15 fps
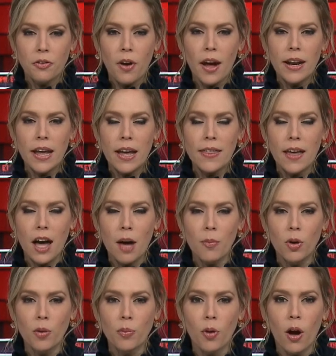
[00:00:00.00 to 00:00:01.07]
Friday, the
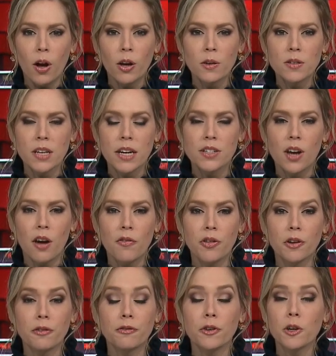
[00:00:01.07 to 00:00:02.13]
Humboldt Broncos kicked off
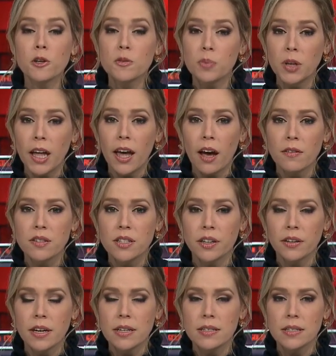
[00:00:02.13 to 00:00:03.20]
their first playoff
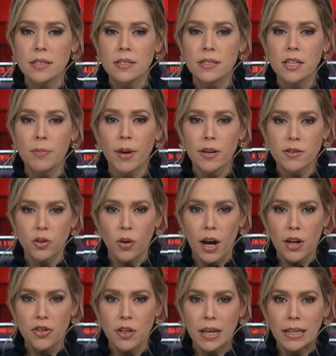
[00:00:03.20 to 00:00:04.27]
series since the bus
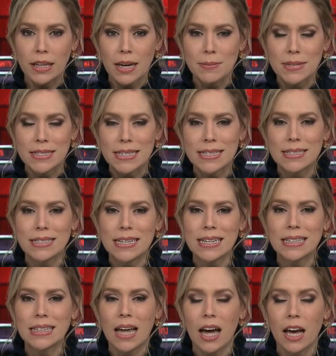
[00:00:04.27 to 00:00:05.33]
crash that claimed
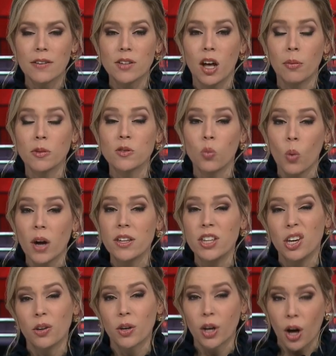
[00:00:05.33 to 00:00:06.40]
16 lives almost one
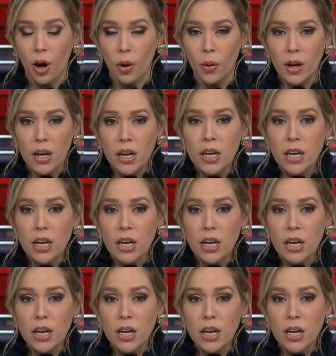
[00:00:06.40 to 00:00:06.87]
year ago.